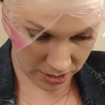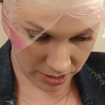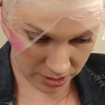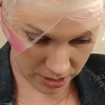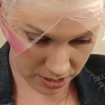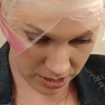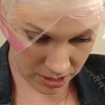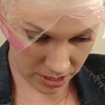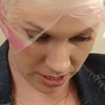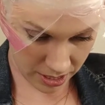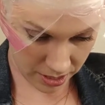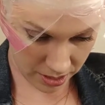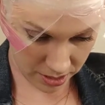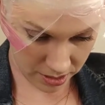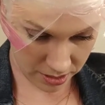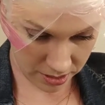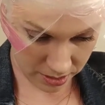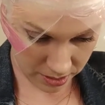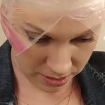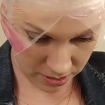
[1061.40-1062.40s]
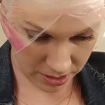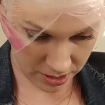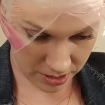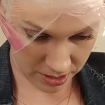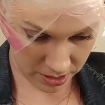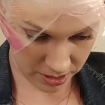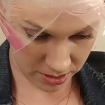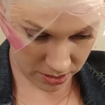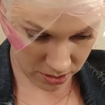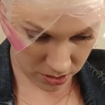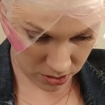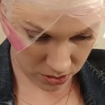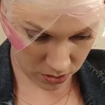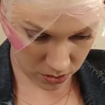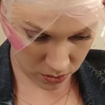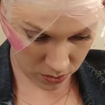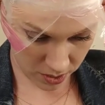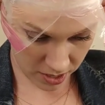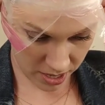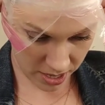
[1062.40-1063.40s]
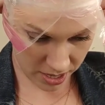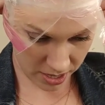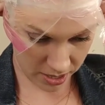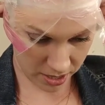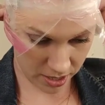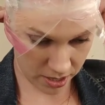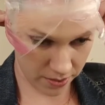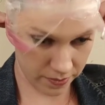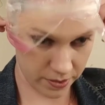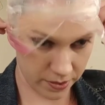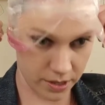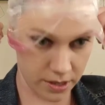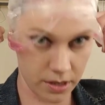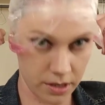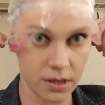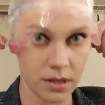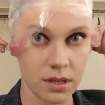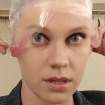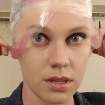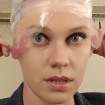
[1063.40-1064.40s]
can tell it didn't quite cover